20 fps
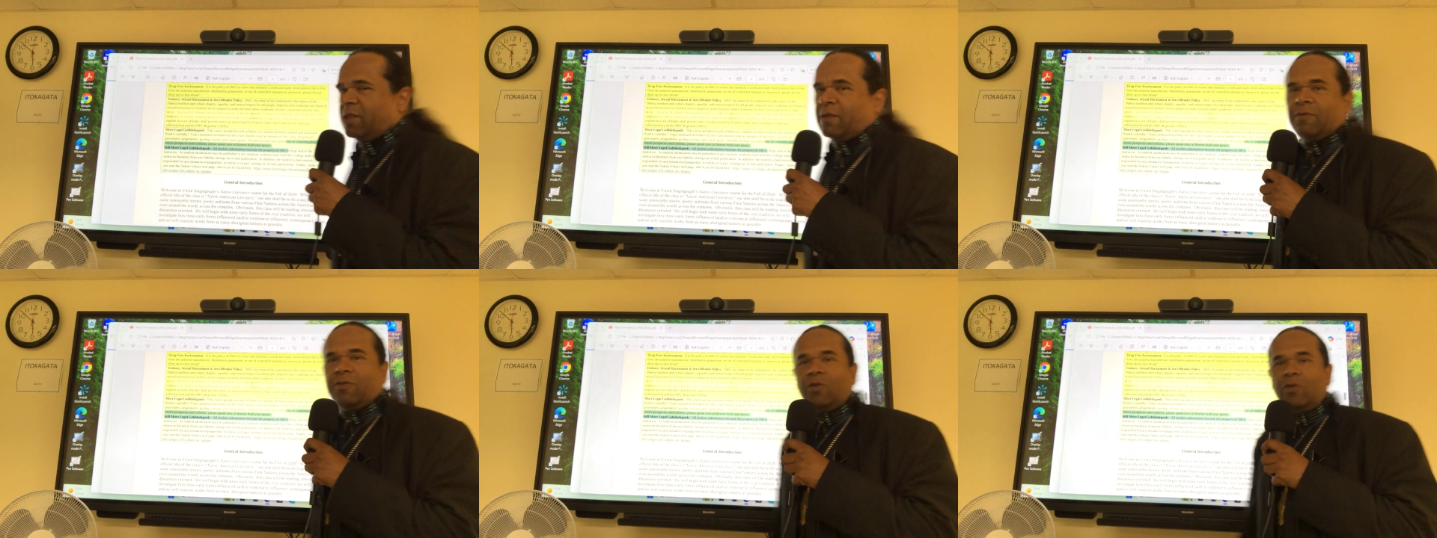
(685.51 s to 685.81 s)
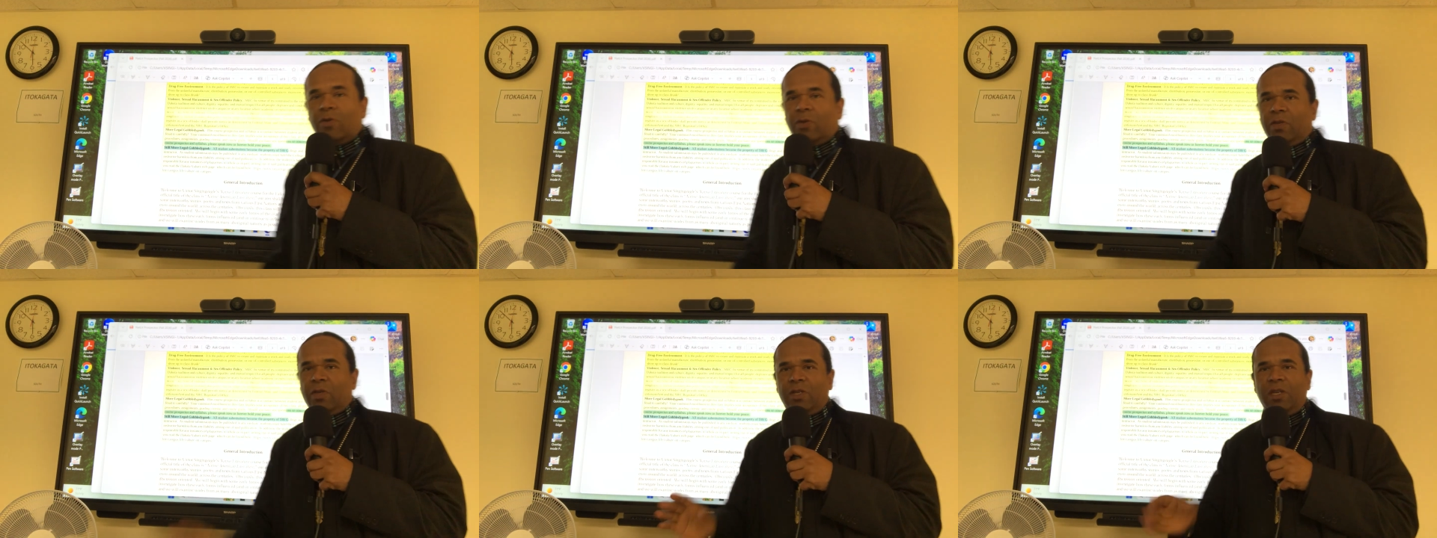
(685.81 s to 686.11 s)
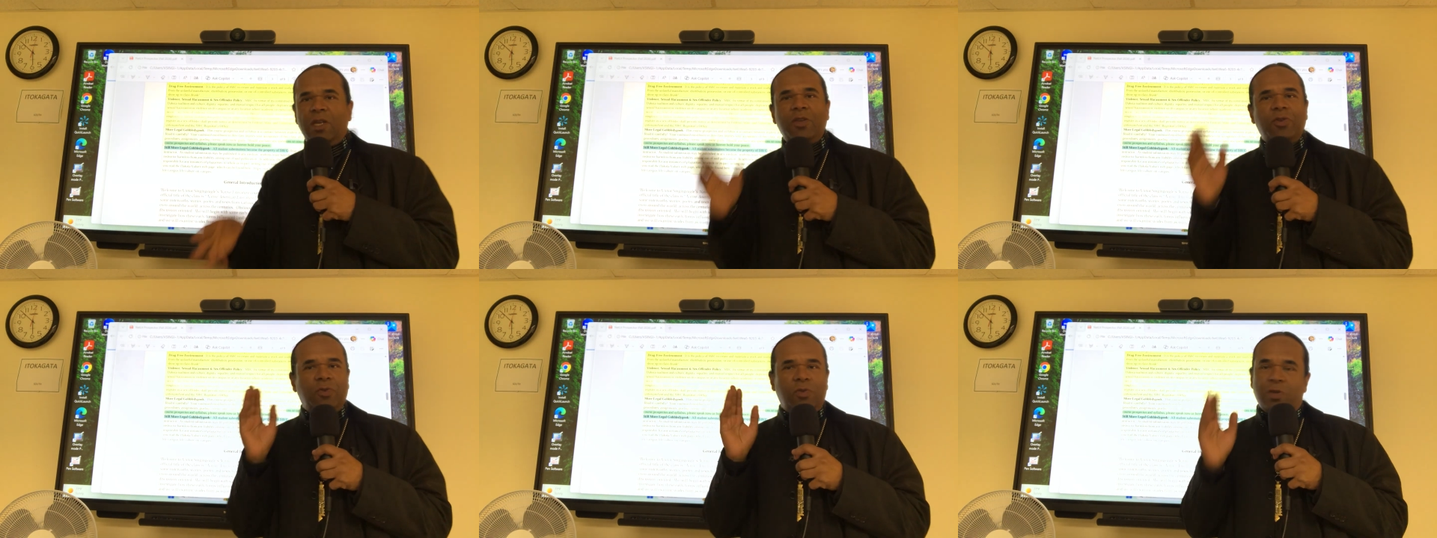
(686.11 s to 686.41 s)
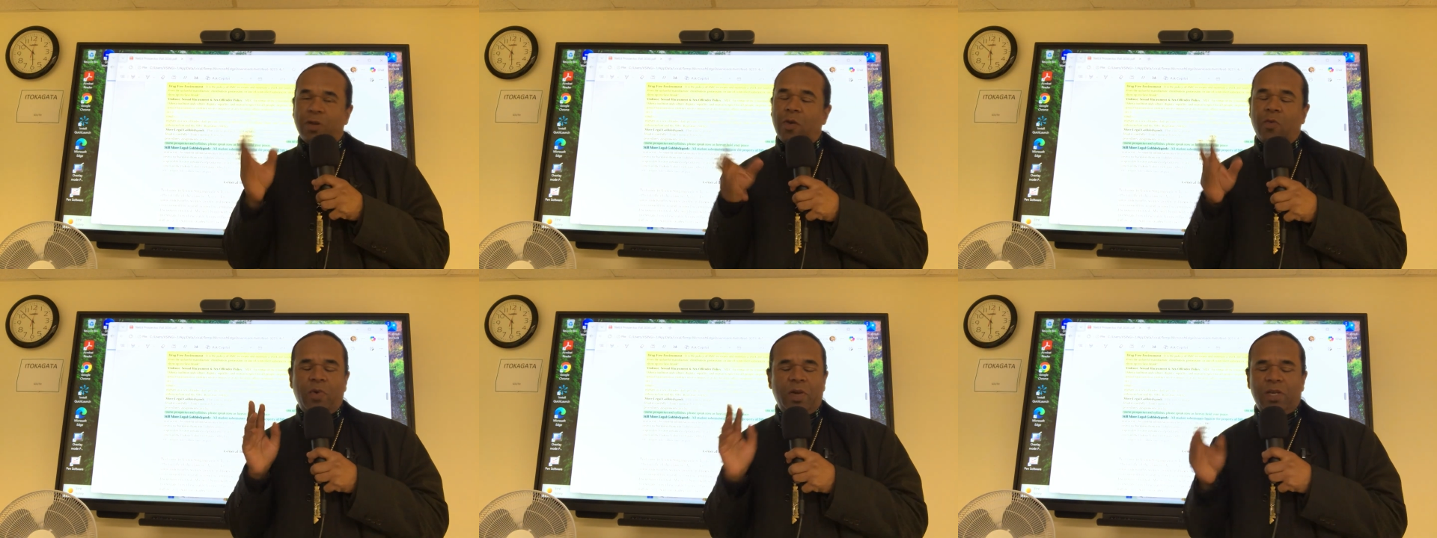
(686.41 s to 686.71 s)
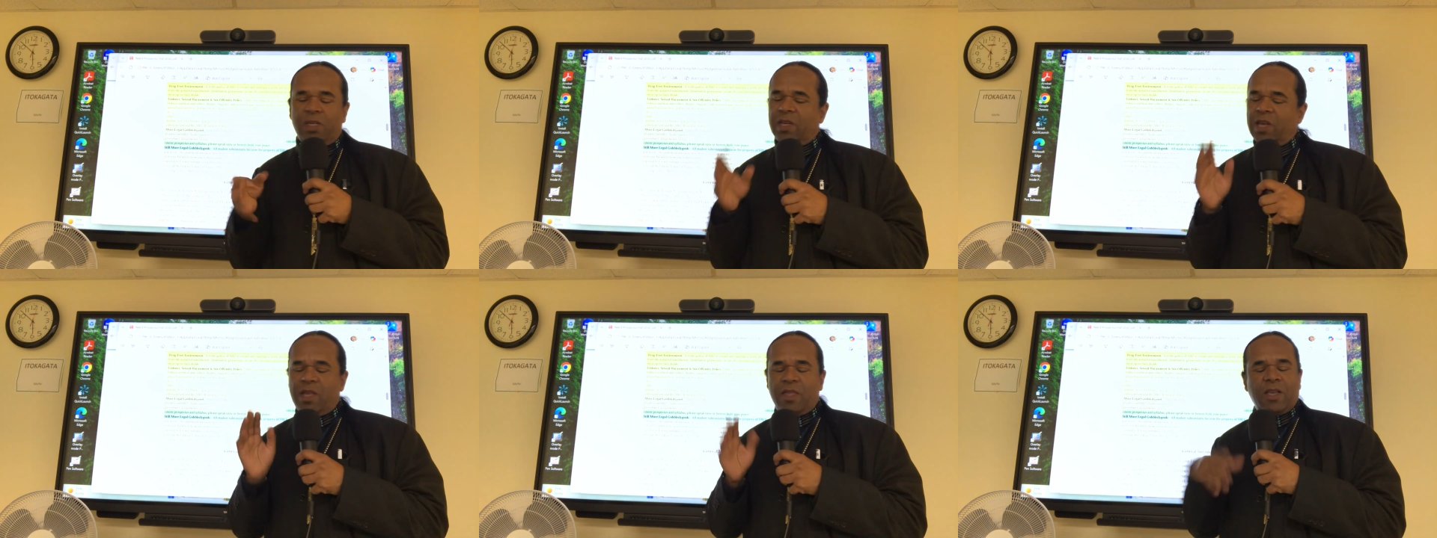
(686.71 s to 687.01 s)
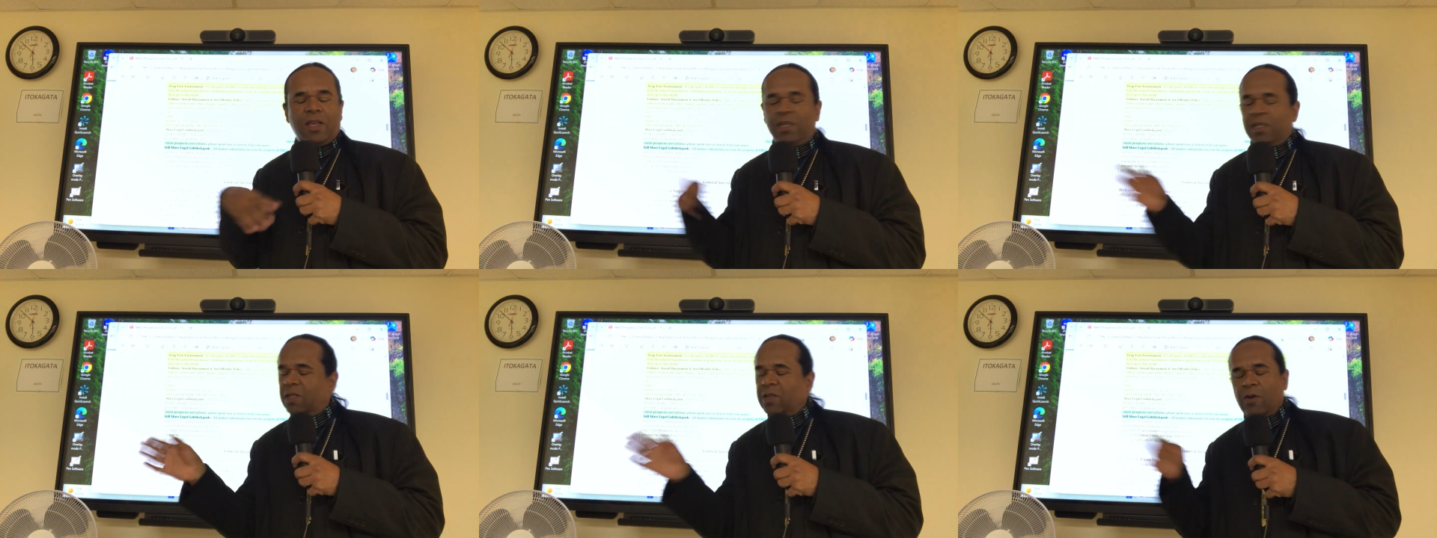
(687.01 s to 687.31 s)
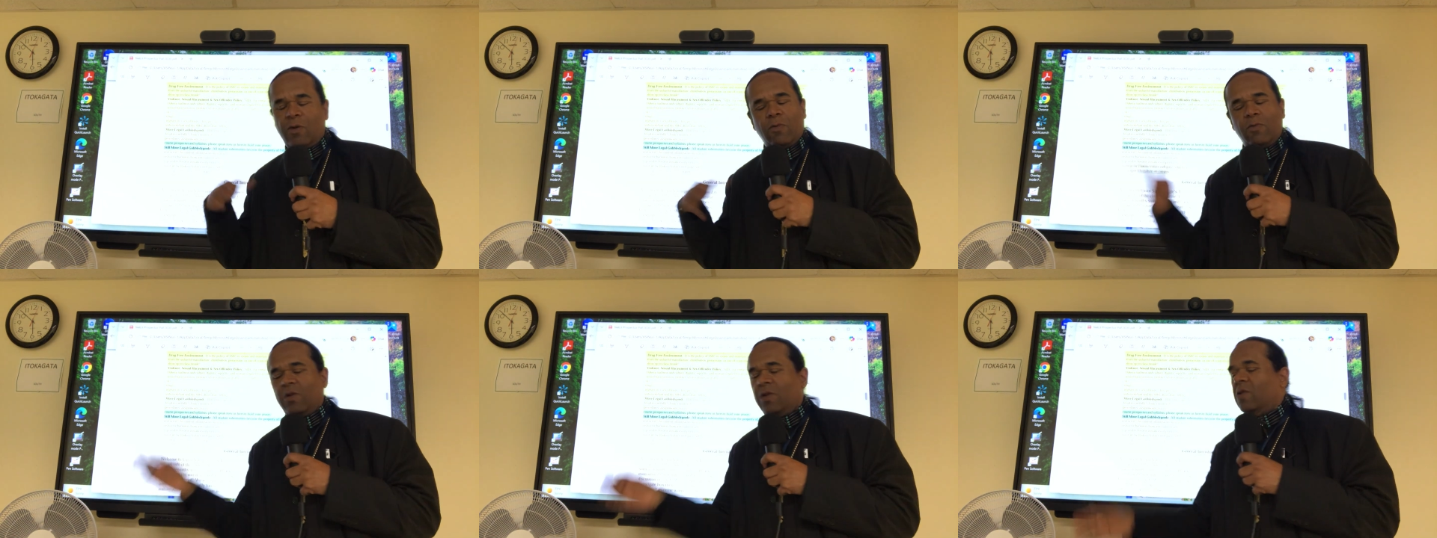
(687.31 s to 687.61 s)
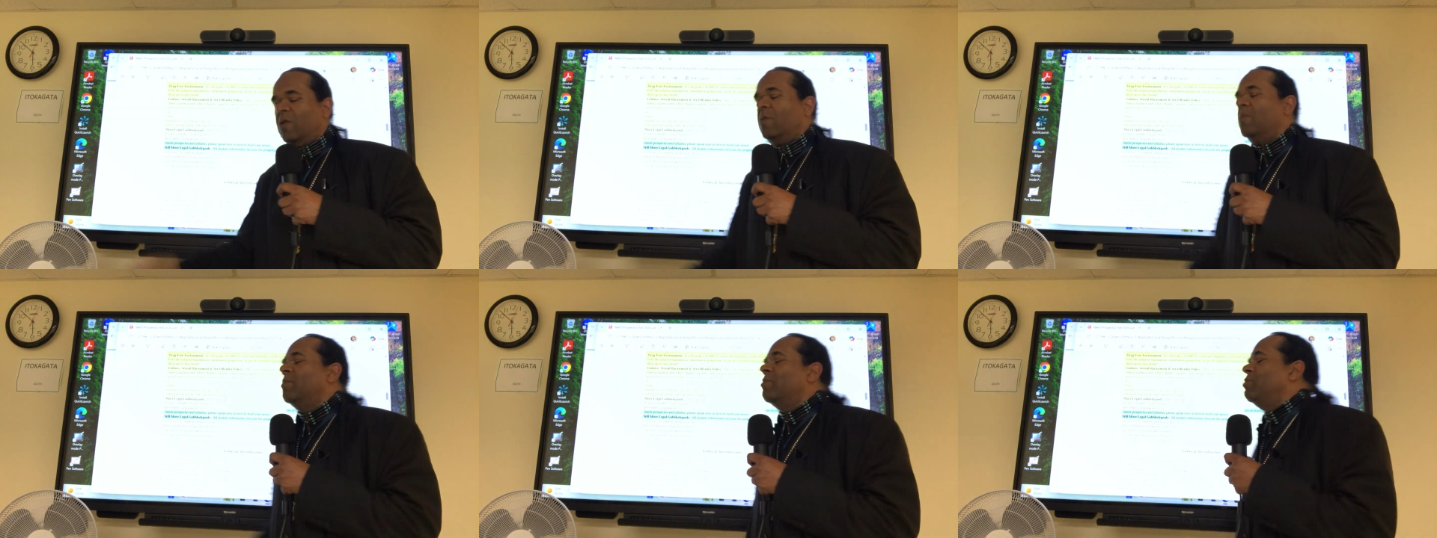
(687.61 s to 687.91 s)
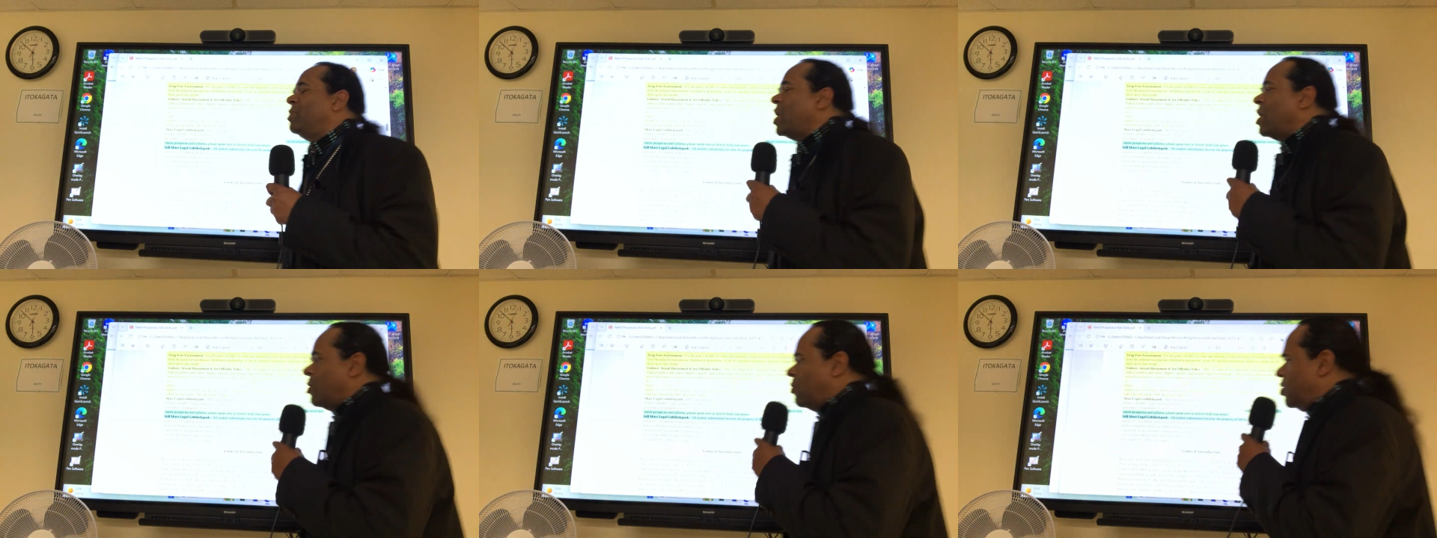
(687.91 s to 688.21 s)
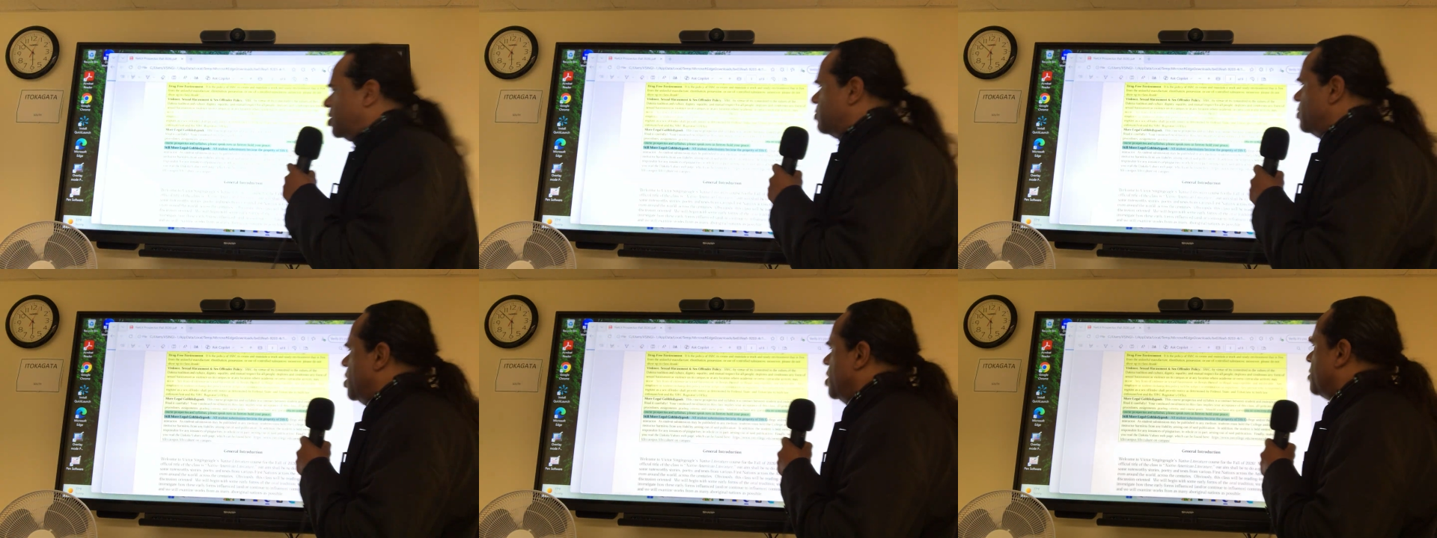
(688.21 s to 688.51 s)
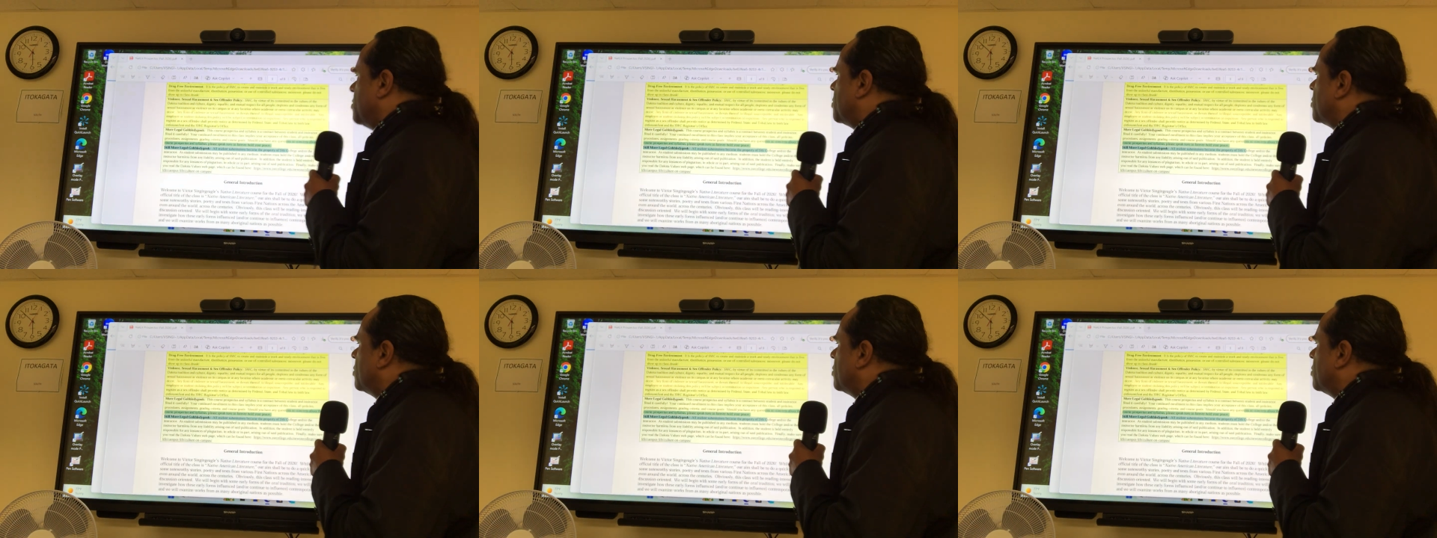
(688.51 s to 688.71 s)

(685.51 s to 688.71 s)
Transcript: You know the teachers always say this, so, bear with me.